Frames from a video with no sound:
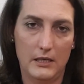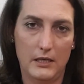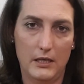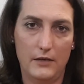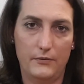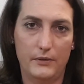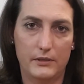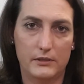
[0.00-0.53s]

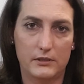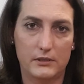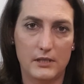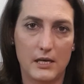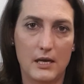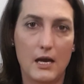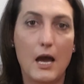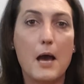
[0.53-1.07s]
If it's
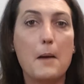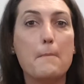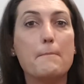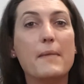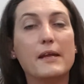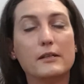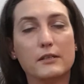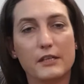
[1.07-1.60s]
a
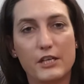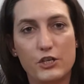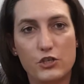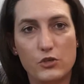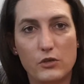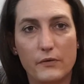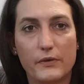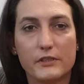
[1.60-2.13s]
mental
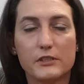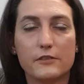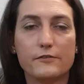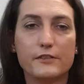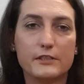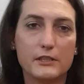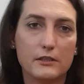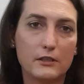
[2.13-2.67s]
issue, if it's a
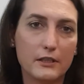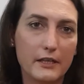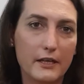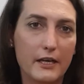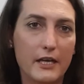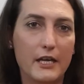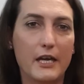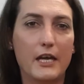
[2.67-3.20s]
physical
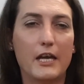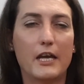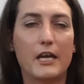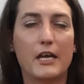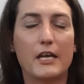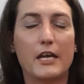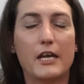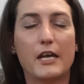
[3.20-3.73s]

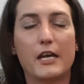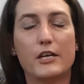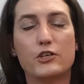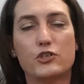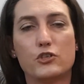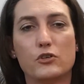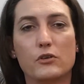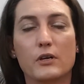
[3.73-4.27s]

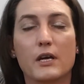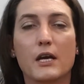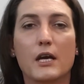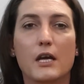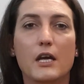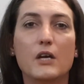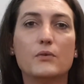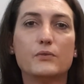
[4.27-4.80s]
issue,
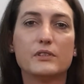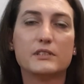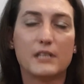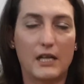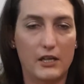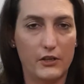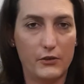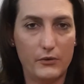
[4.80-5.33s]
if it's
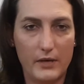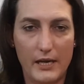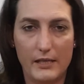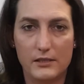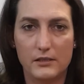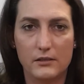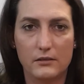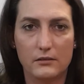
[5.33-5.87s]
health
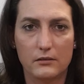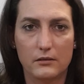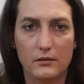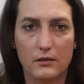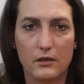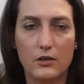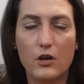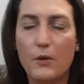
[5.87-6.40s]
related,
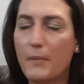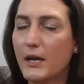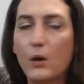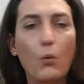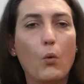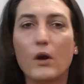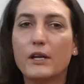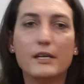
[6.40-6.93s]
no matter
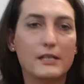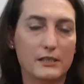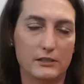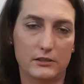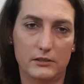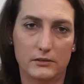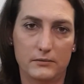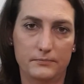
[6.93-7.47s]
what it is,